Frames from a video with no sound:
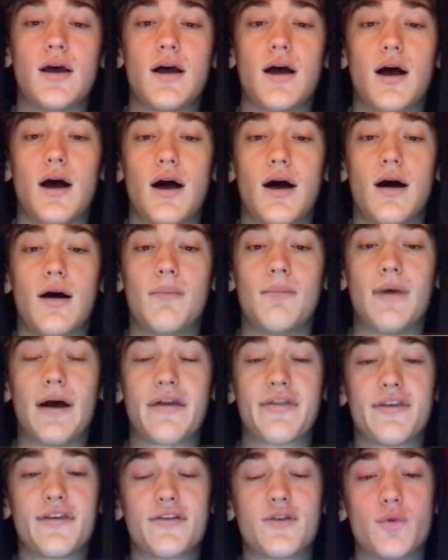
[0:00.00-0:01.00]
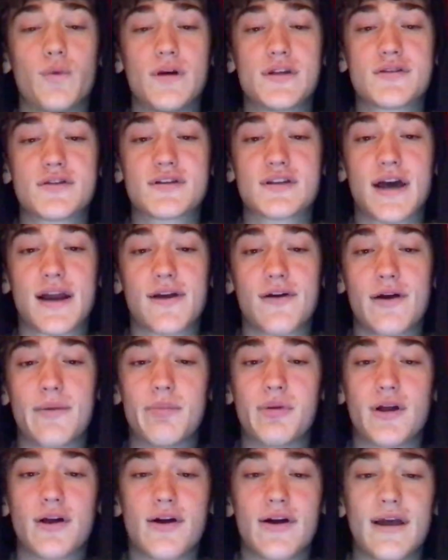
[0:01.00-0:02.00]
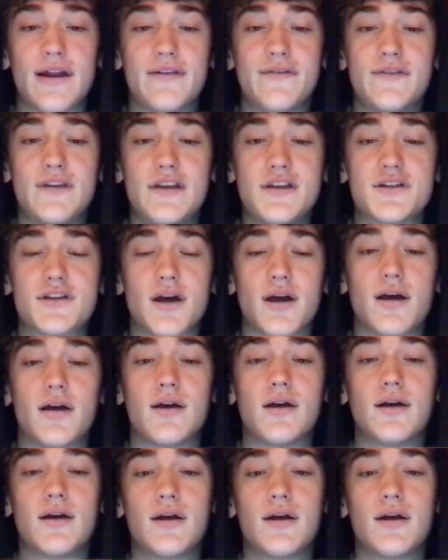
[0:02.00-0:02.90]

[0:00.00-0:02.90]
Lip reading: I think the Wizards got a great player in Adedija.